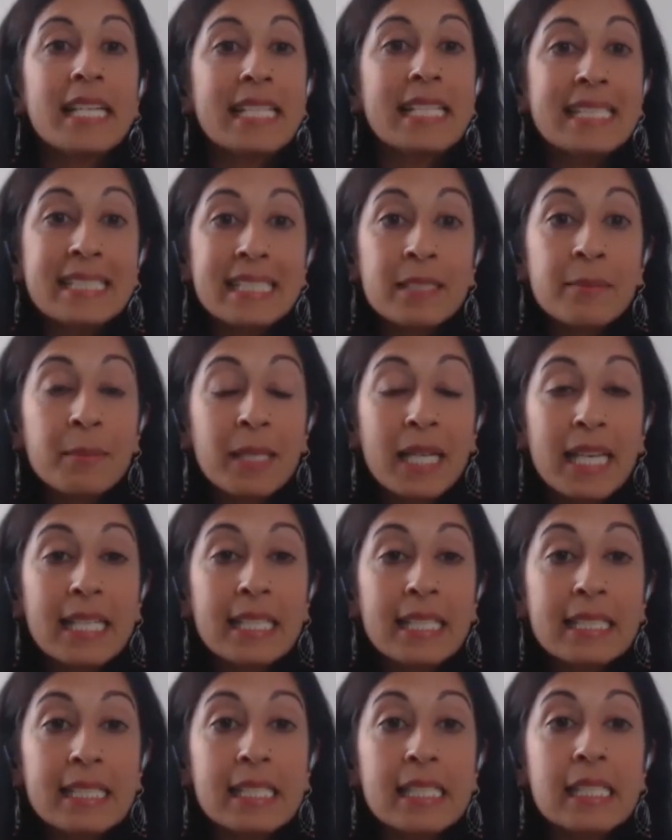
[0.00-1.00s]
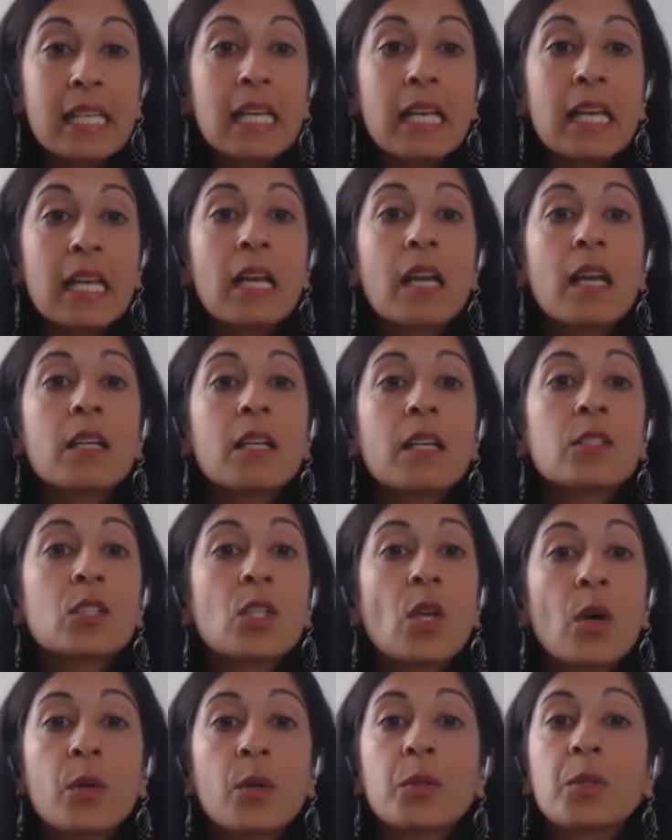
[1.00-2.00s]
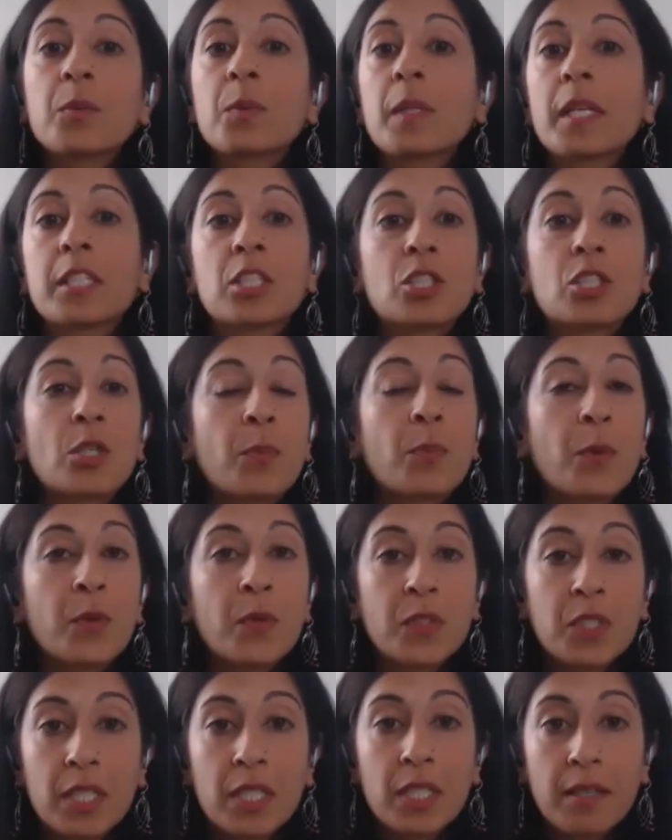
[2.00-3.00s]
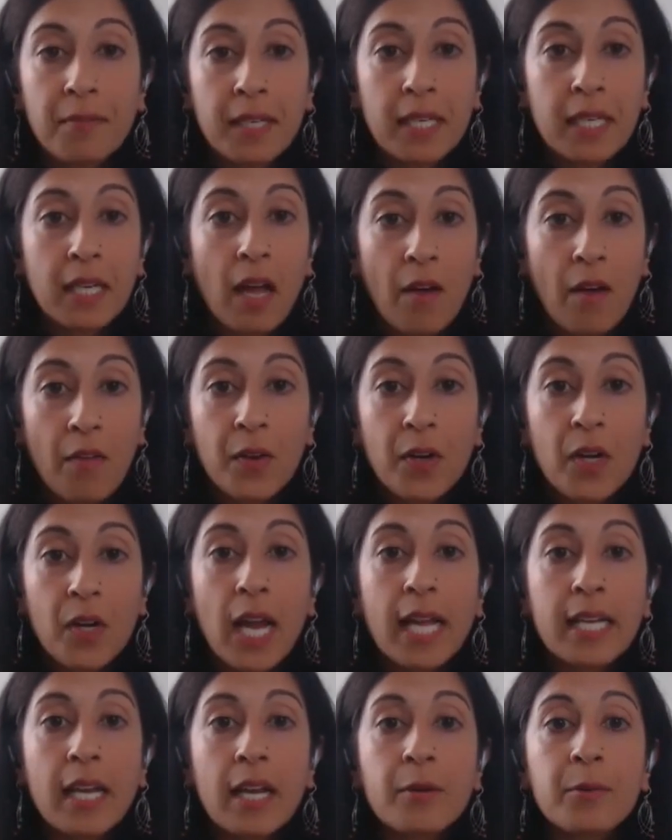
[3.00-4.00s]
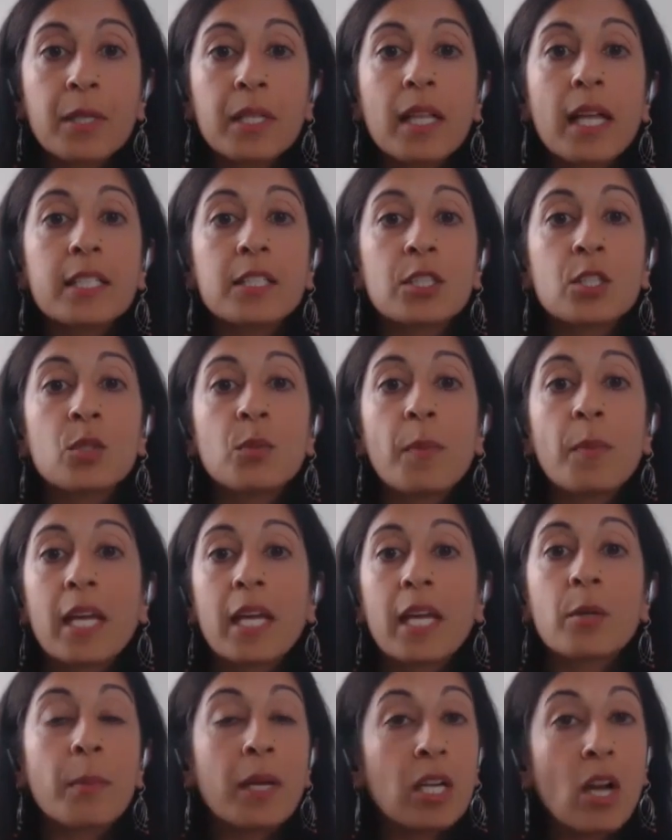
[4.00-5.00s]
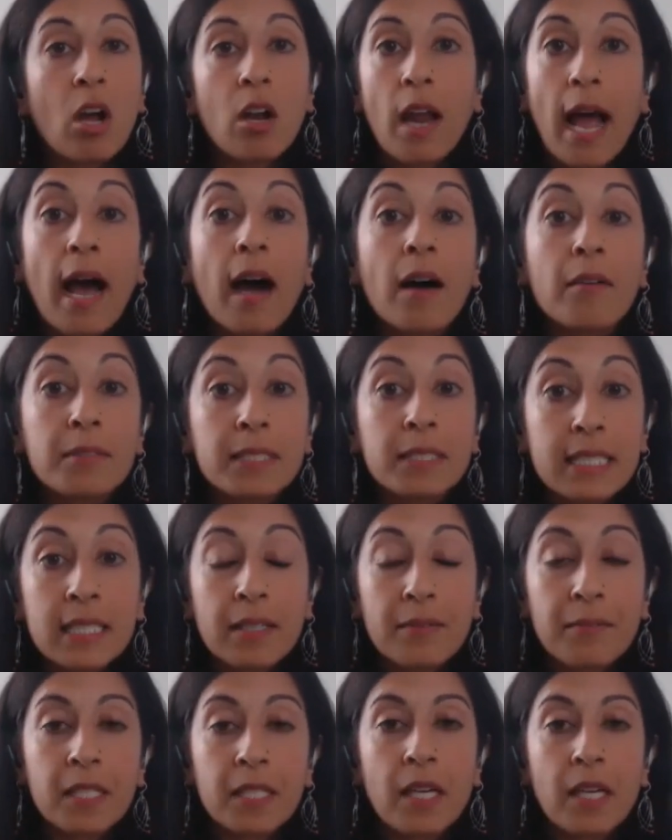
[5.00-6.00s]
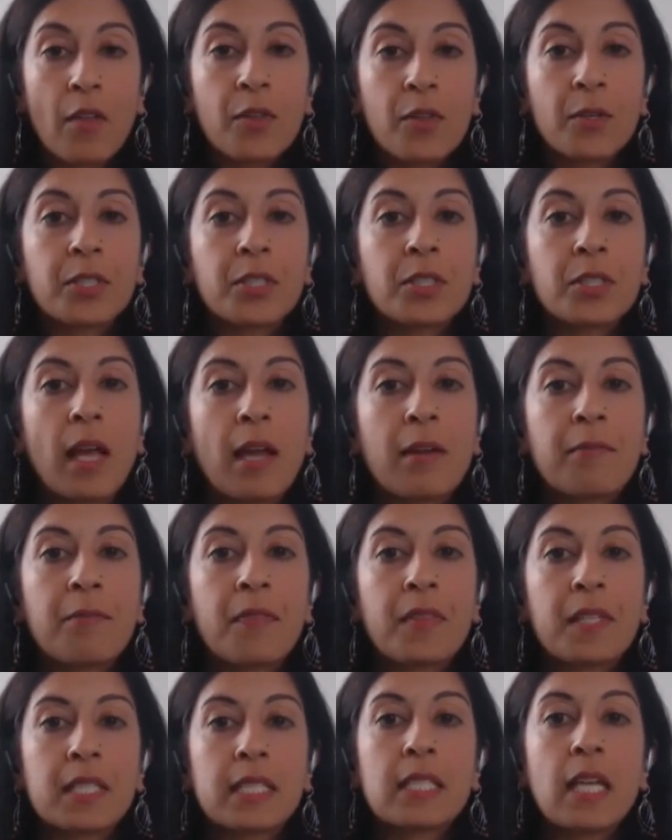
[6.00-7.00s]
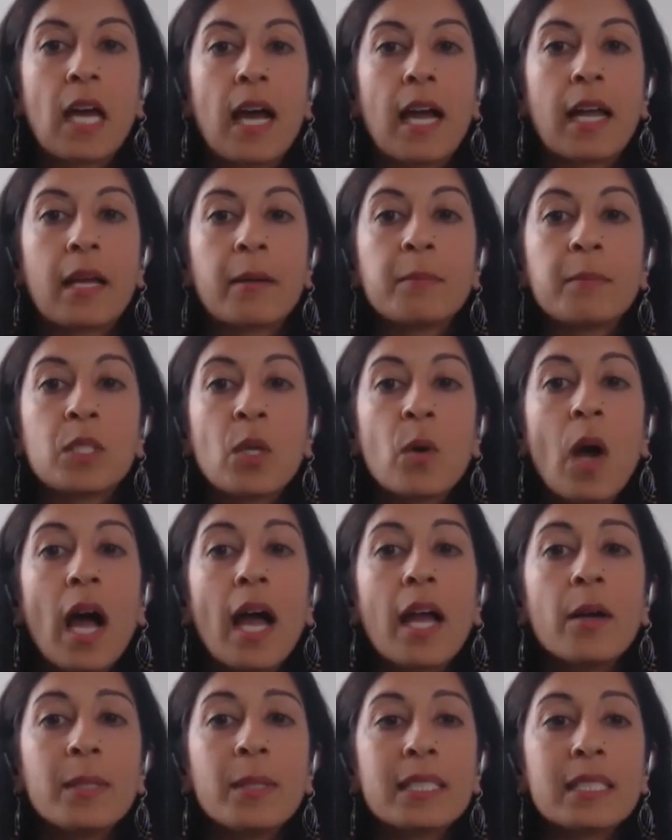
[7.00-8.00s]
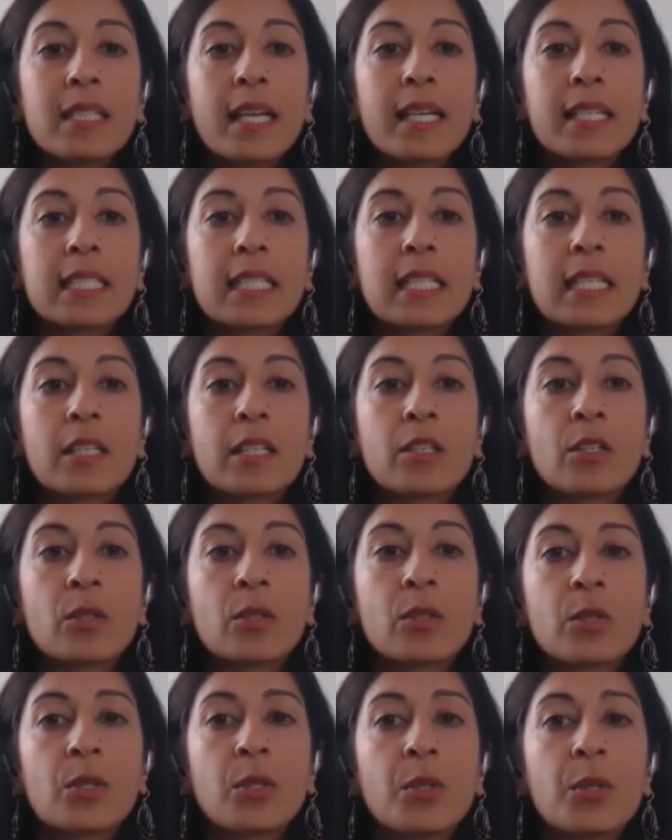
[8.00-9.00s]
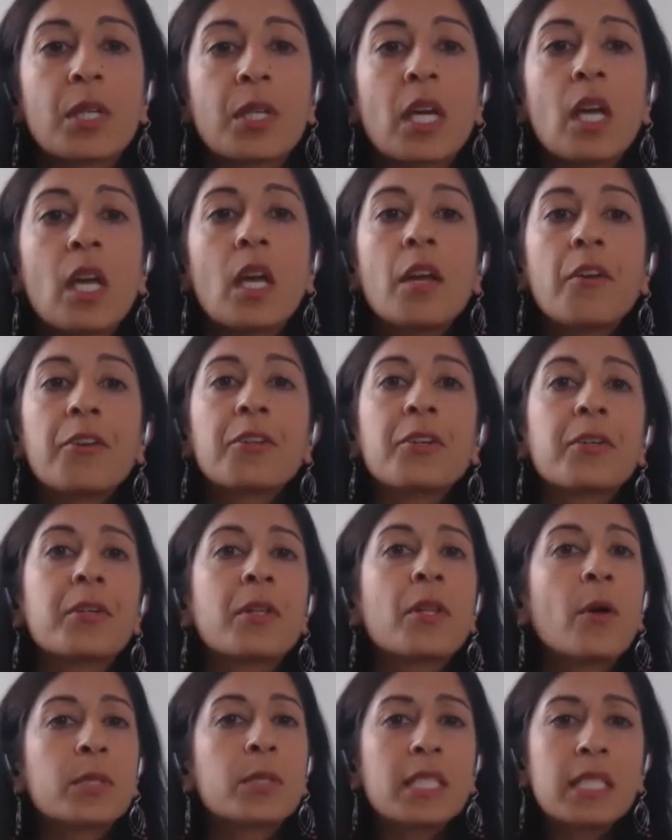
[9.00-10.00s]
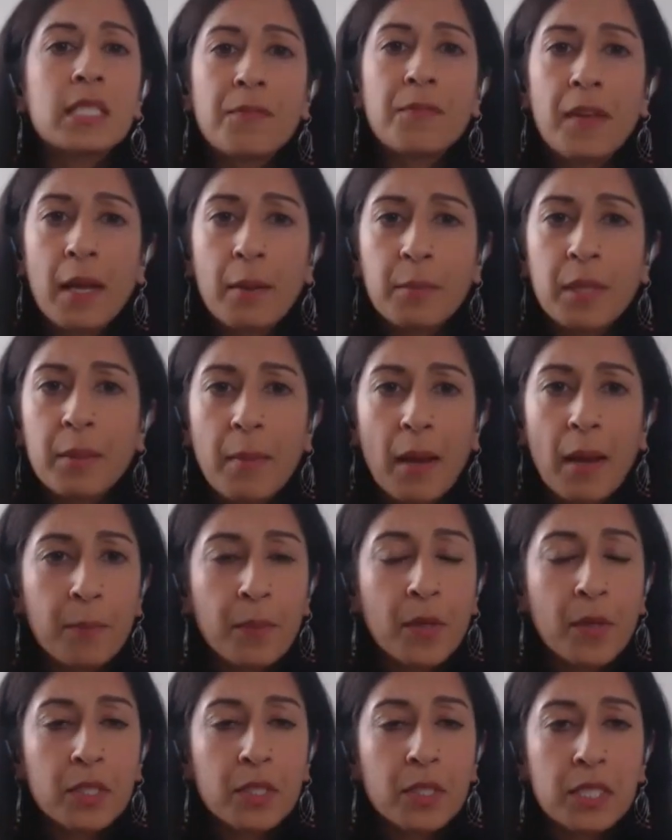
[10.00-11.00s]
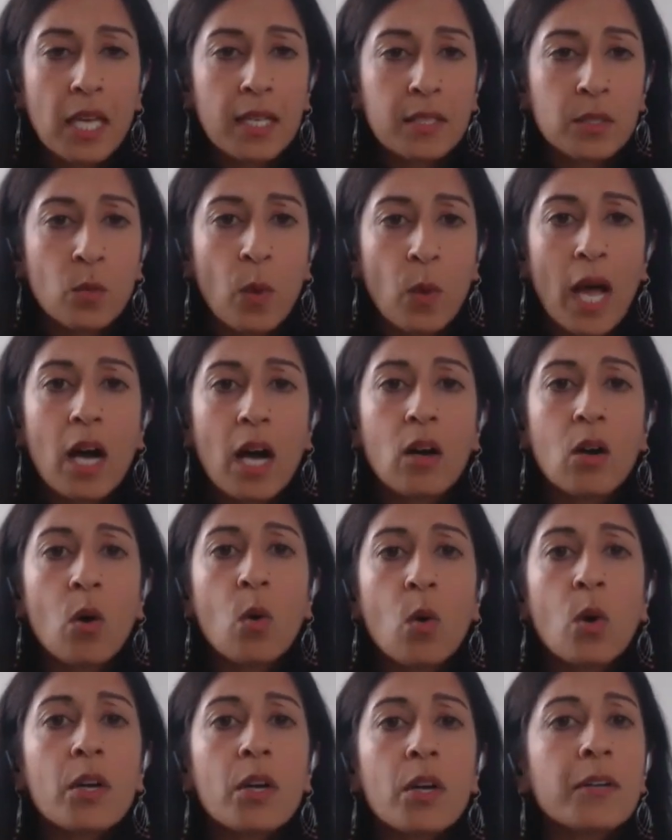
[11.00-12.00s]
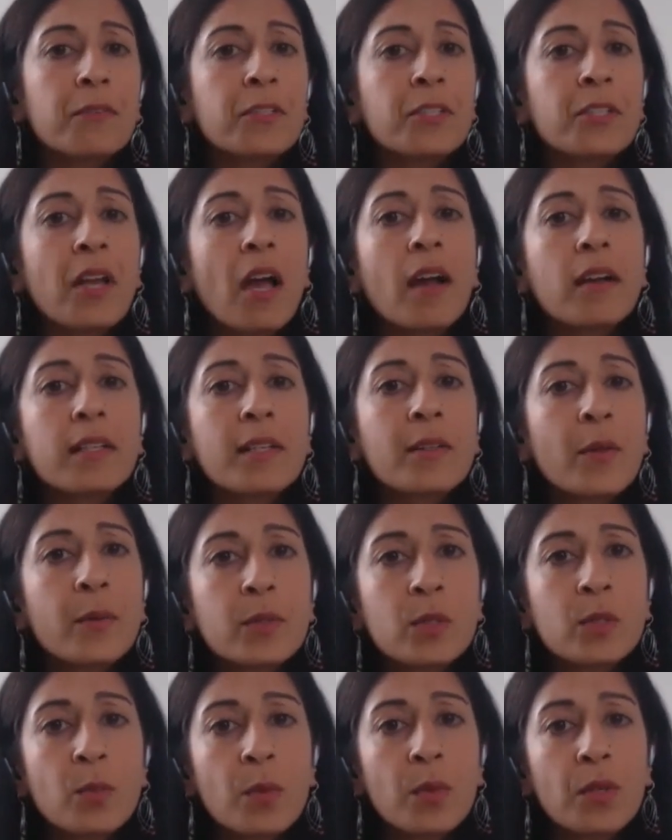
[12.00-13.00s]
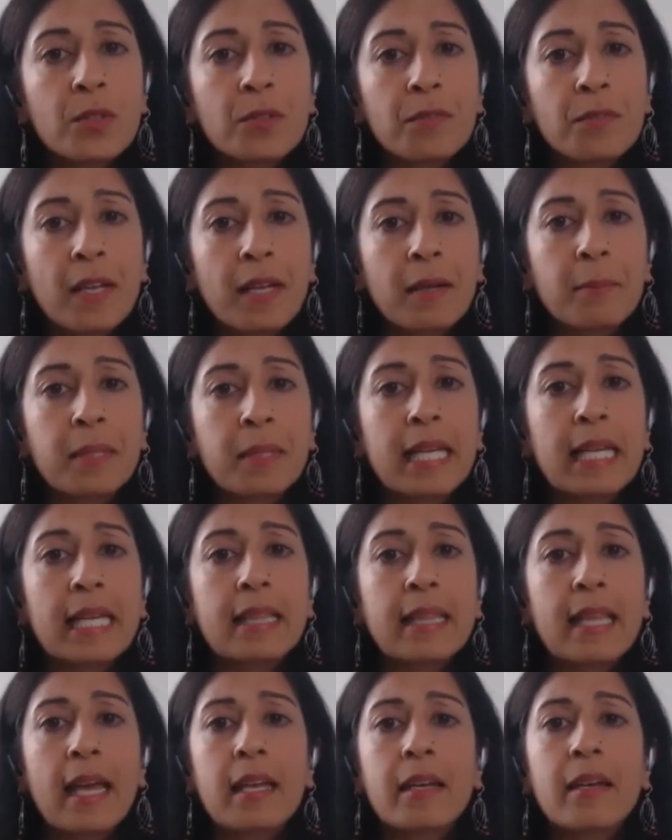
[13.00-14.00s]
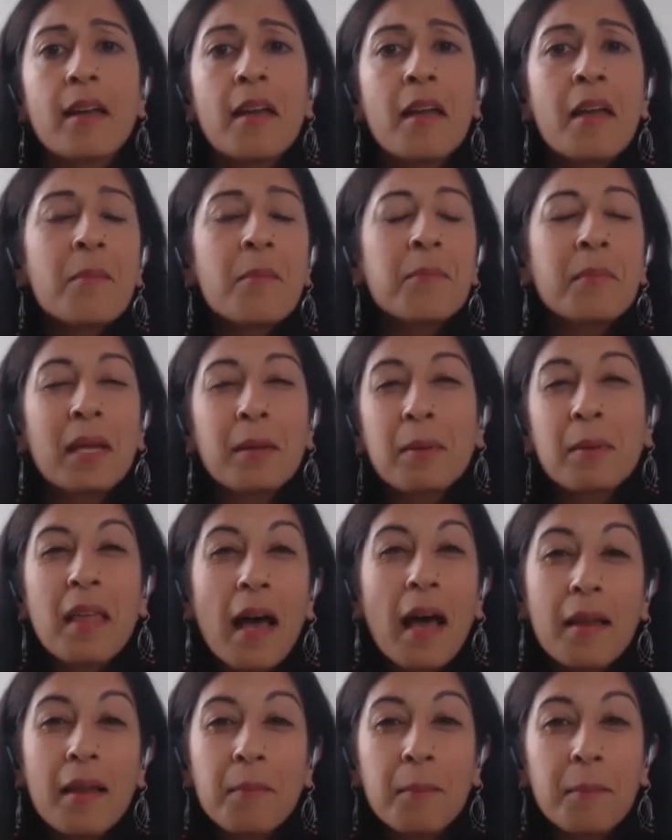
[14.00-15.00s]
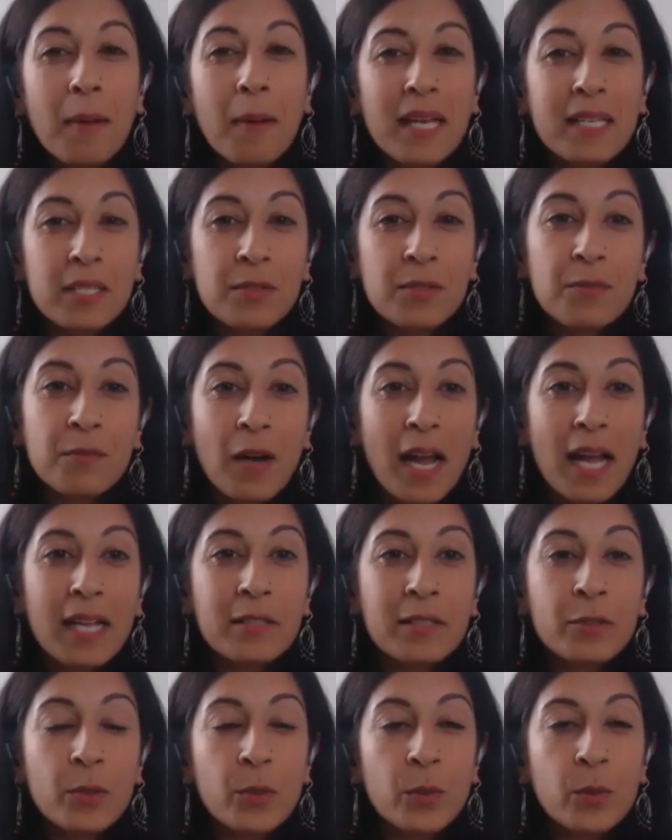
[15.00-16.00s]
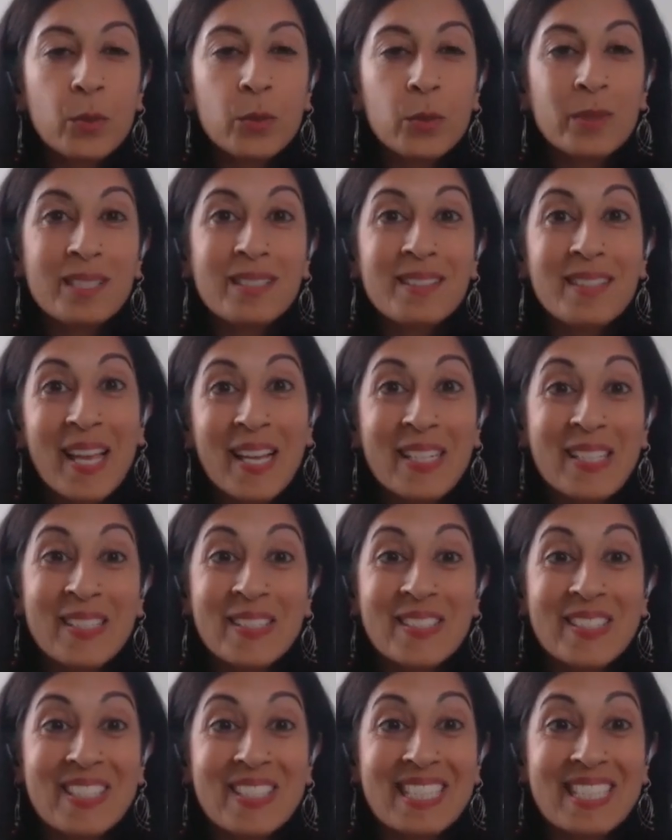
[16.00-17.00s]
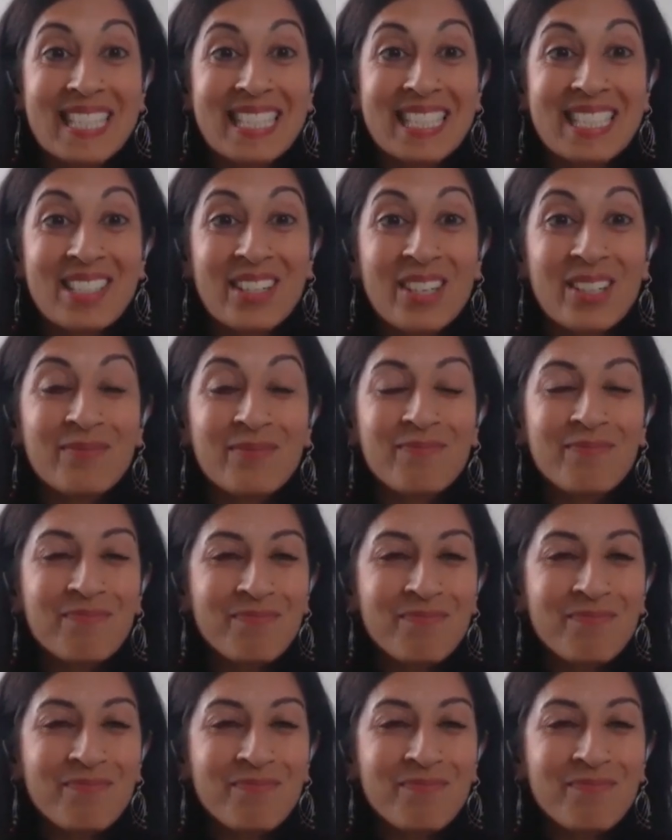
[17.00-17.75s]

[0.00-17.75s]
Intimate, so your relationship with your significant other. And I realize you may or may not have a significant other in your life at this time. So I always like to include your closest family members as well. Or if you're not close with your family, then maybe that best friend who's like your sister.